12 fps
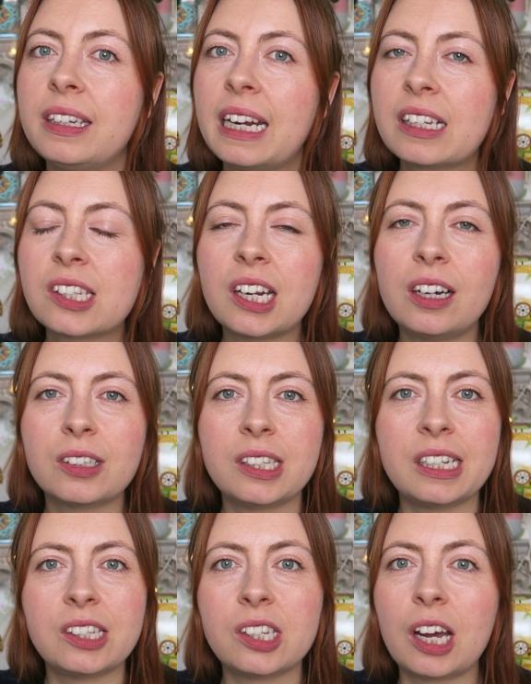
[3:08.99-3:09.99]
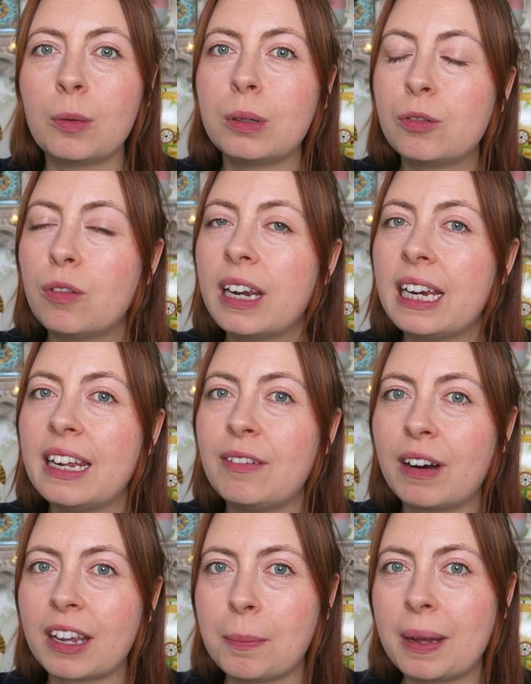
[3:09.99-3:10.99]
The next artist I would
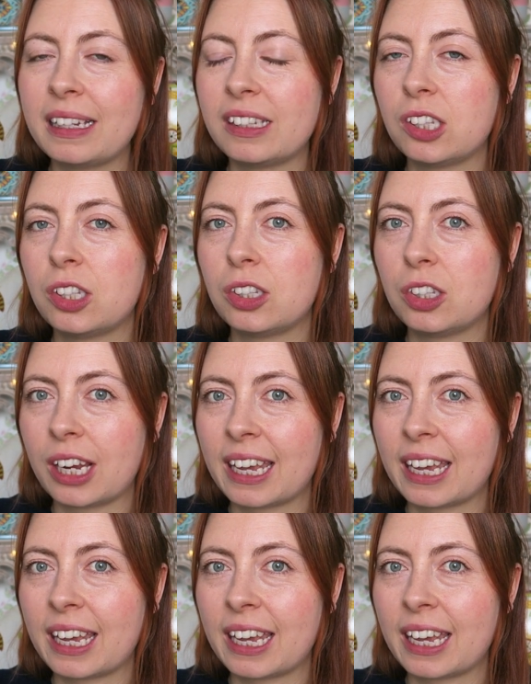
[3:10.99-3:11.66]
really recommend